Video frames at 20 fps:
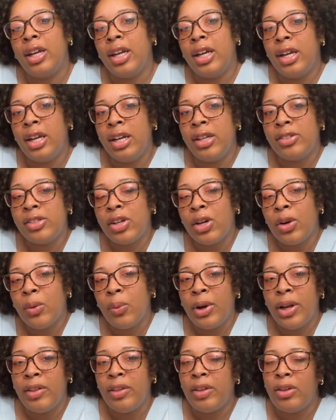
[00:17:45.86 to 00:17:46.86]
Is there a
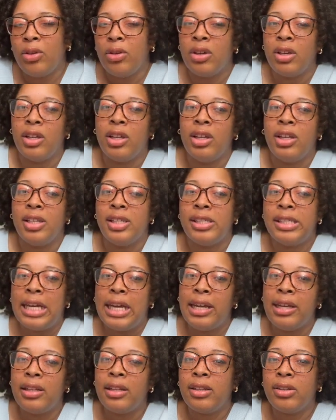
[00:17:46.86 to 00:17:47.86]
way that you can
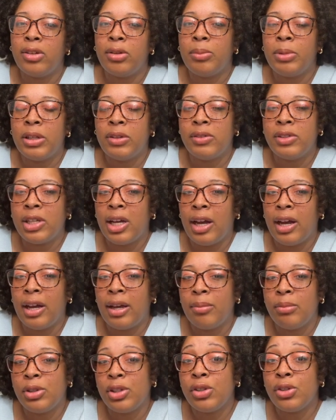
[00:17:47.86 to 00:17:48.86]
take a little bit of
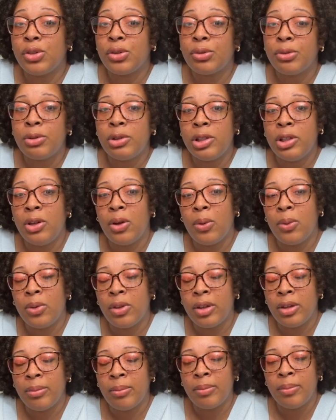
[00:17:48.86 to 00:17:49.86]
time to truly know
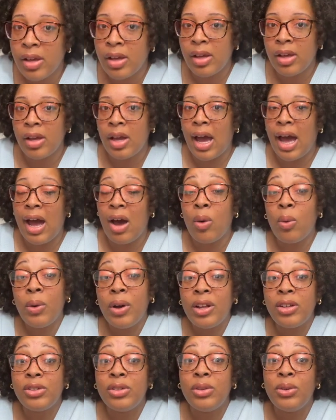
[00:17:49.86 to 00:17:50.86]
them? How
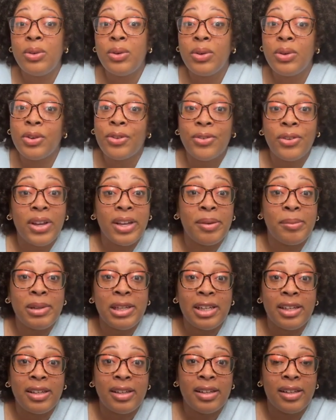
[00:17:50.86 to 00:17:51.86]
well do you know your
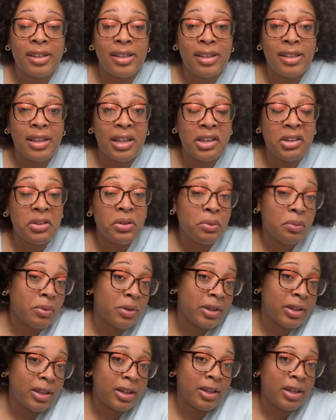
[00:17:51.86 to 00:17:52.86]
family? Like,
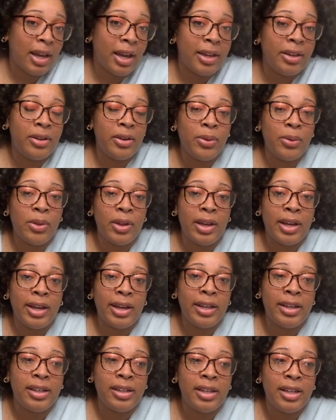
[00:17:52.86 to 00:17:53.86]
really, I know
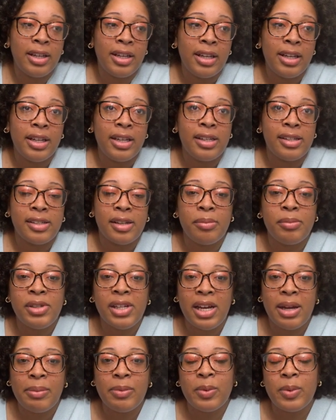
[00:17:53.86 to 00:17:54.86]
that
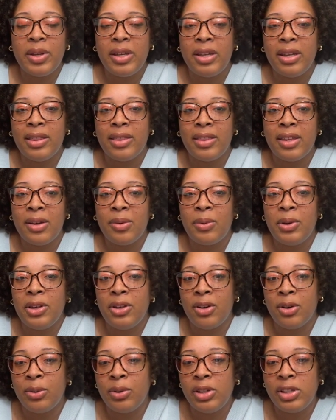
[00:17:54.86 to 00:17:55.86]
sometimes we think we
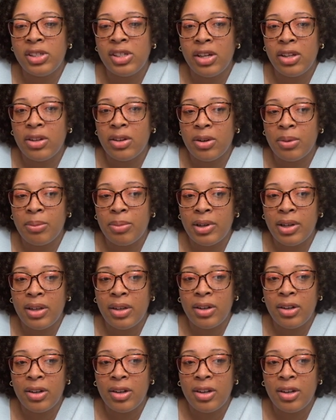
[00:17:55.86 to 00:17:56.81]
know each other, but